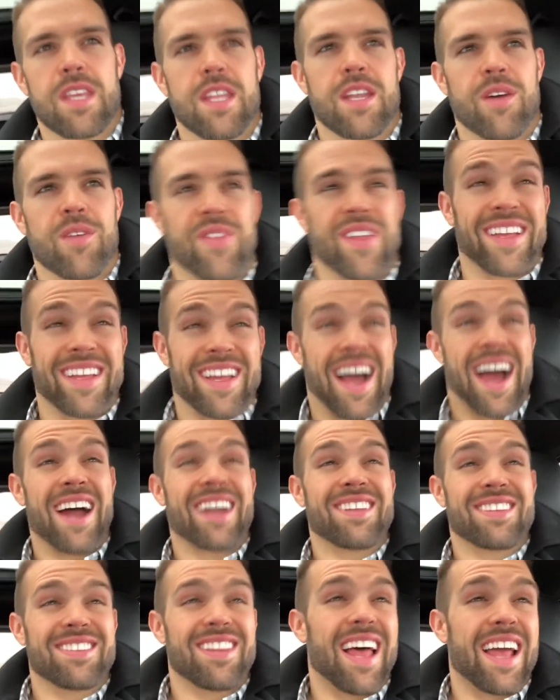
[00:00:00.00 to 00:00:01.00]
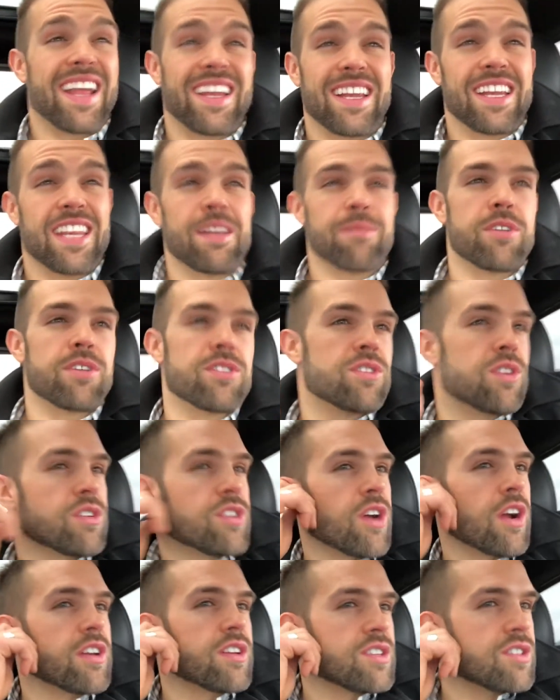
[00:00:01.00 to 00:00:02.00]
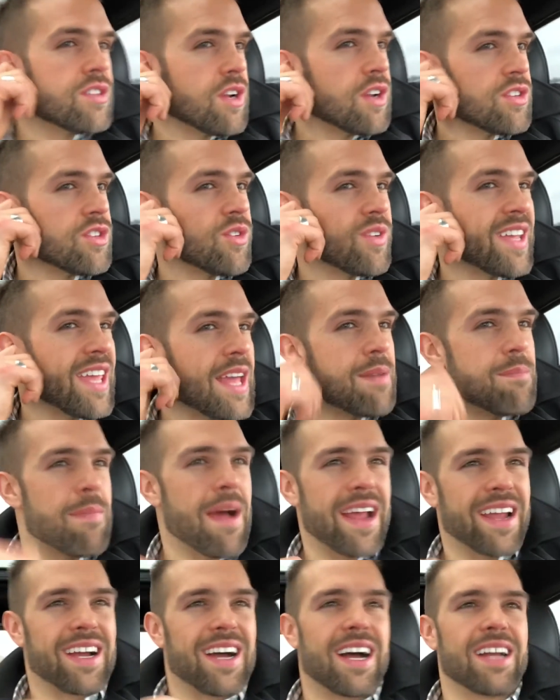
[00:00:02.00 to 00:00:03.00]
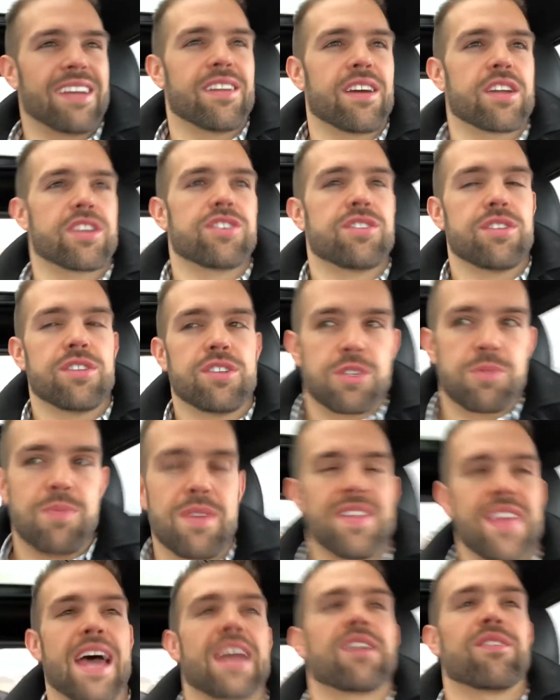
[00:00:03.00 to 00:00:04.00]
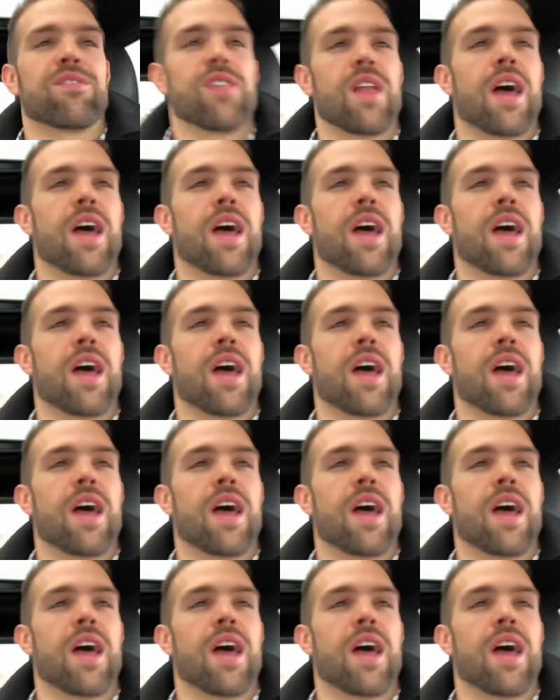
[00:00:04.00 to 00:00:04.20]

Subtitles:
that God is light, and in him there's no darkness at all. So again, my conduct should just be that of